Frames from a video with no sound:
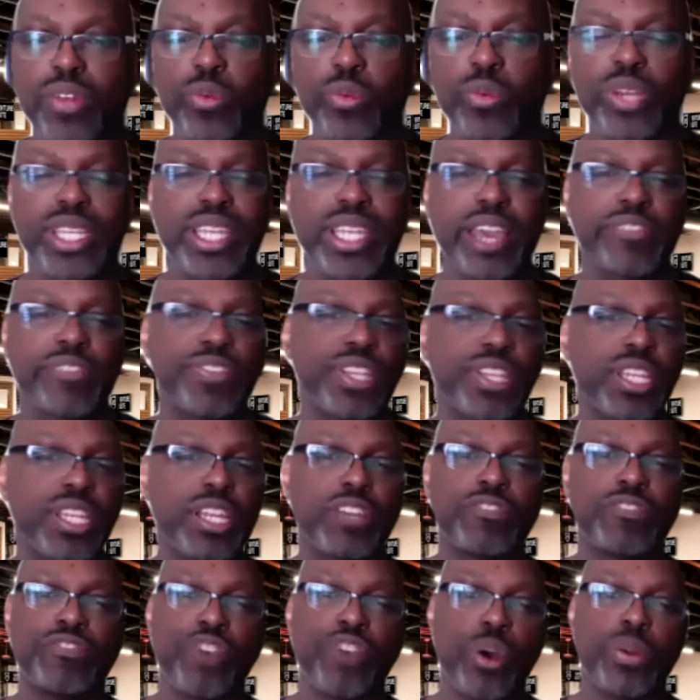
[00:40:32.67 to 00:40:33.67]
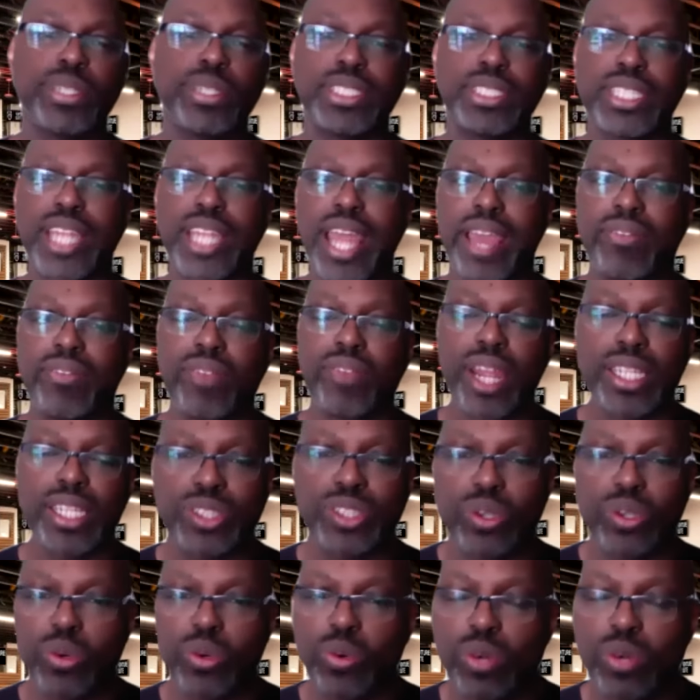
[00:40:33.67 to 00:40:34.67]
and we definitely look forward to that, right?
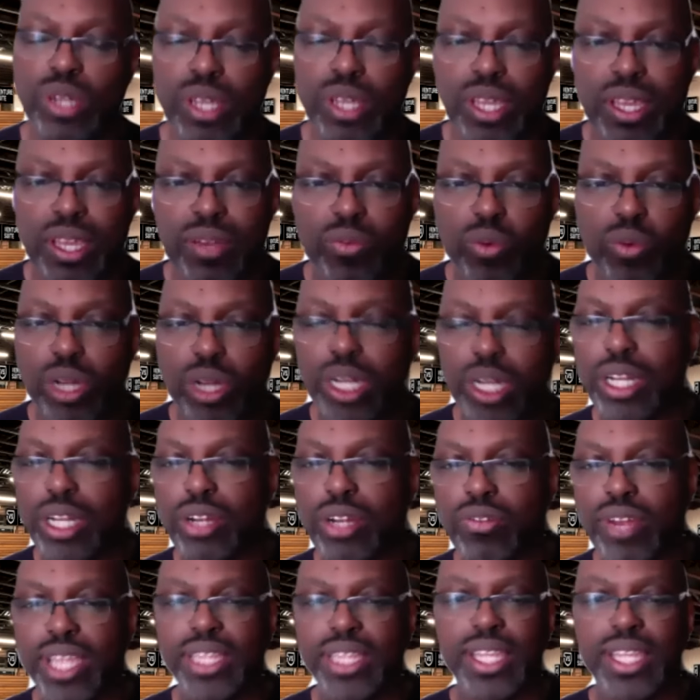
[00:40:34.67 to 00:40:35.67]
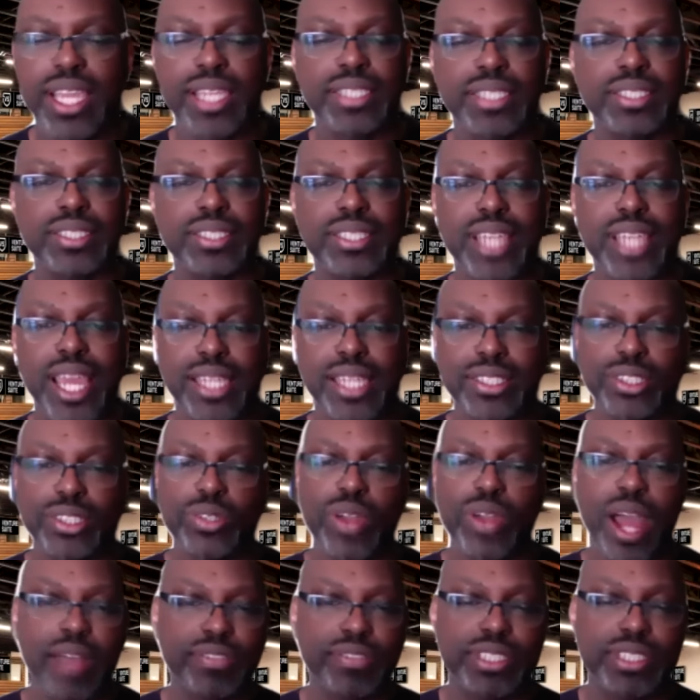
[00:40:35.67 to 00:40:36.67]
So one of the great things is that you
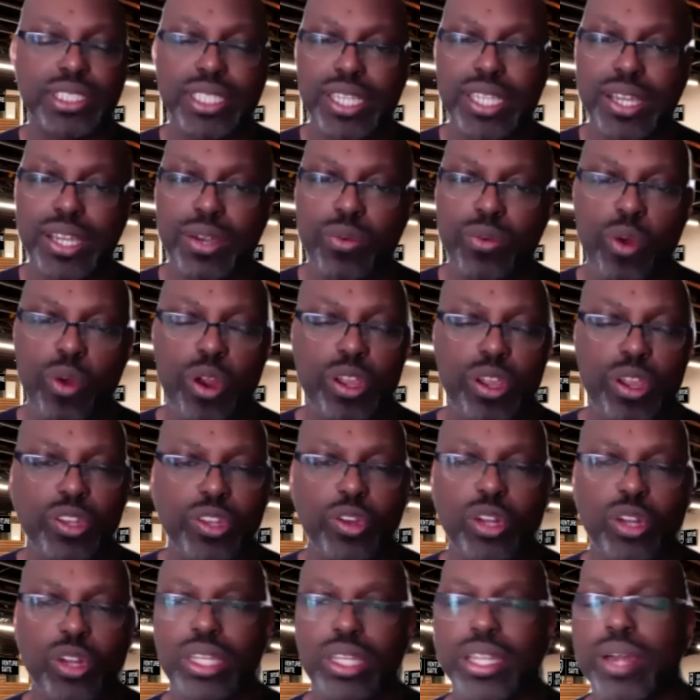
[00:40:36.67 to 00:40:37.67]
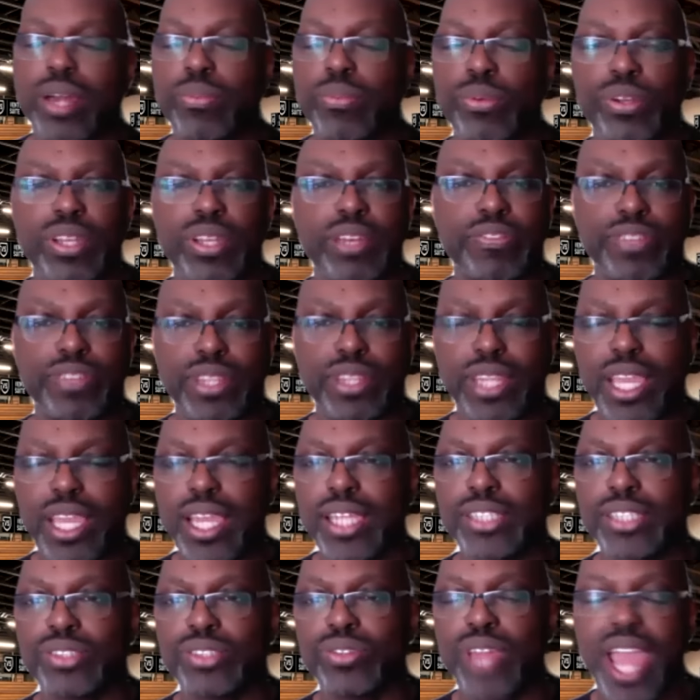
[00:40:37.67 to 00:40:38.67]
obviously are working on a number of different
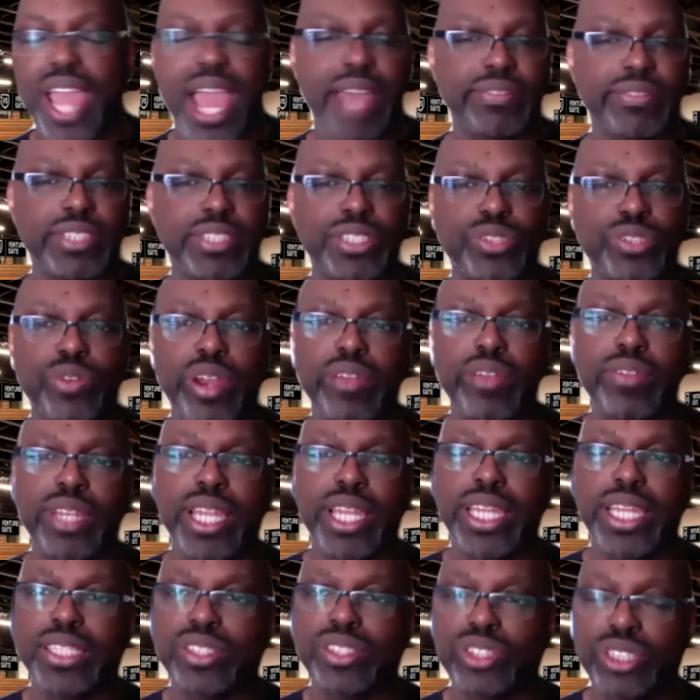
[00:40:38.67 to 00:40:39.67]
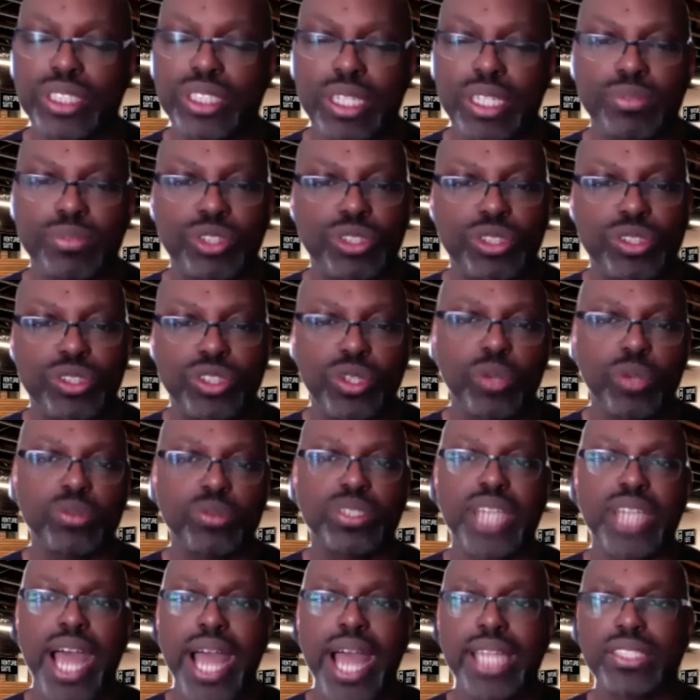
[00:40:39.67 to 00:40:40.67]
things. You have these great relationships you're so
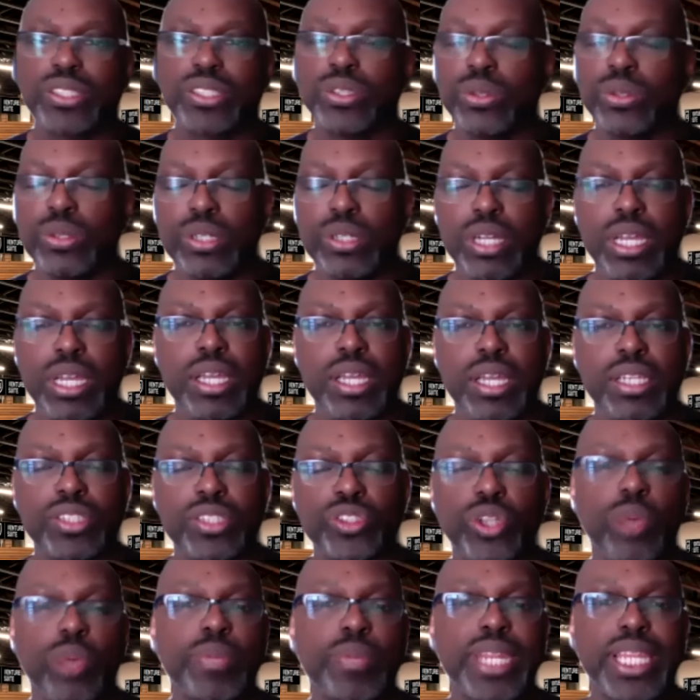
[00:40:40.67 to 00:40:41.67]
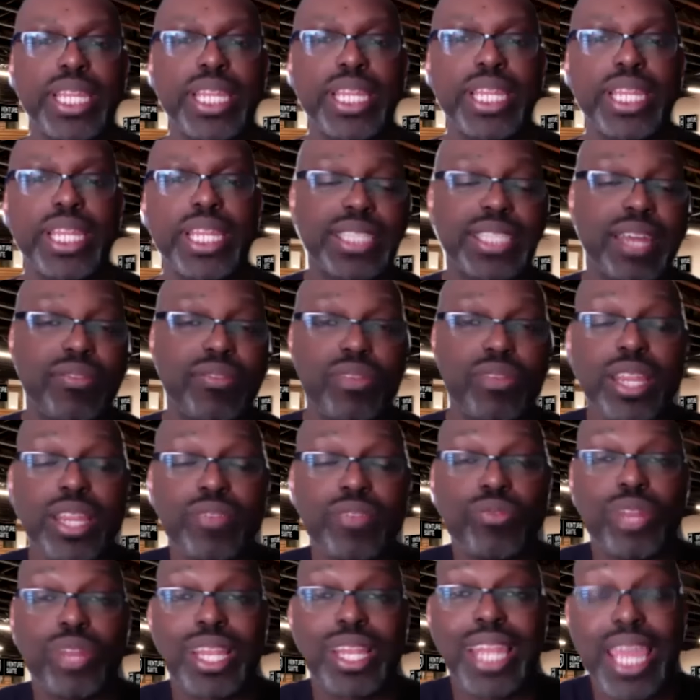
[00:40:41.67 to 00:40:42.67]
tied to so many things that really
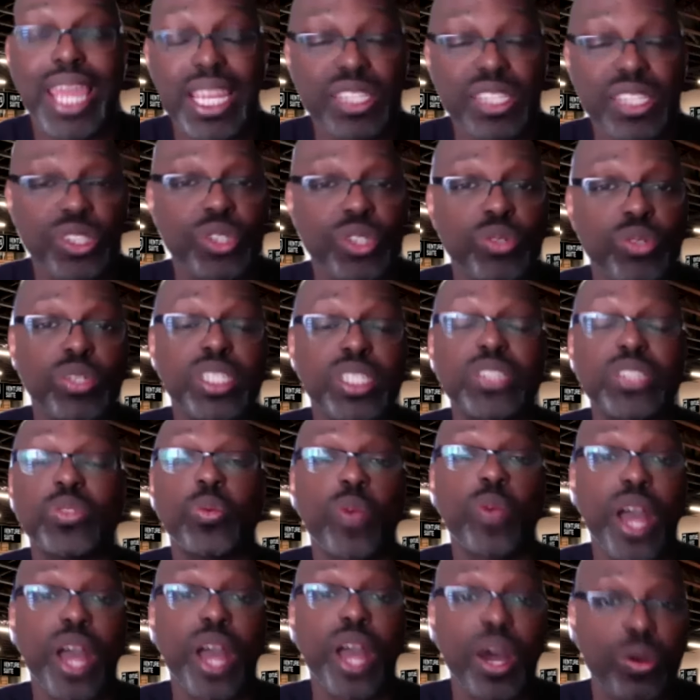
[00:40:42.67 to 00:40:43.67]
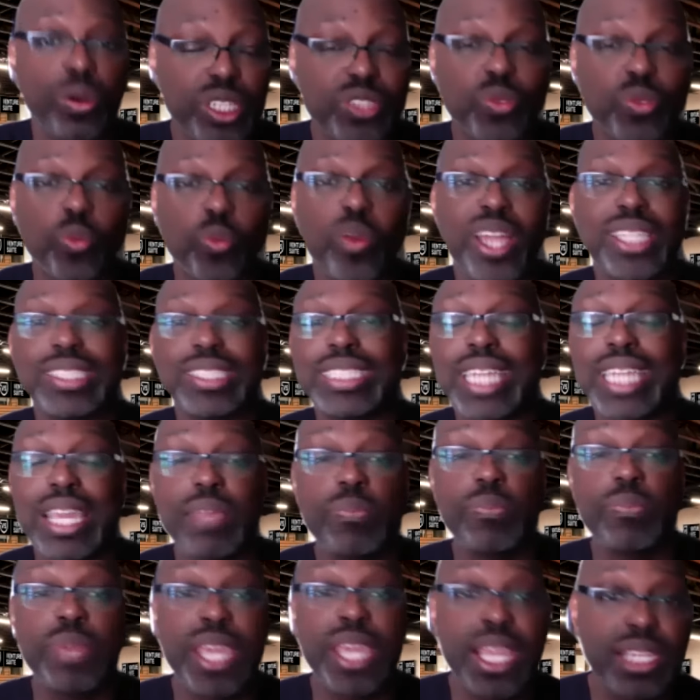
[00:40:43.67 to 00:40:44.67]
relate to this Wellness
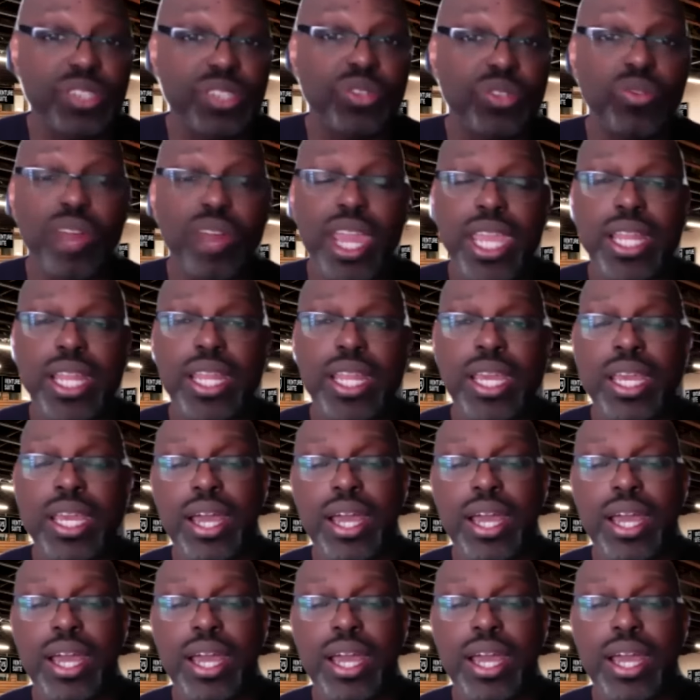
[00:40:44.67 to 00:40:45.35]
Wednesday piece, right?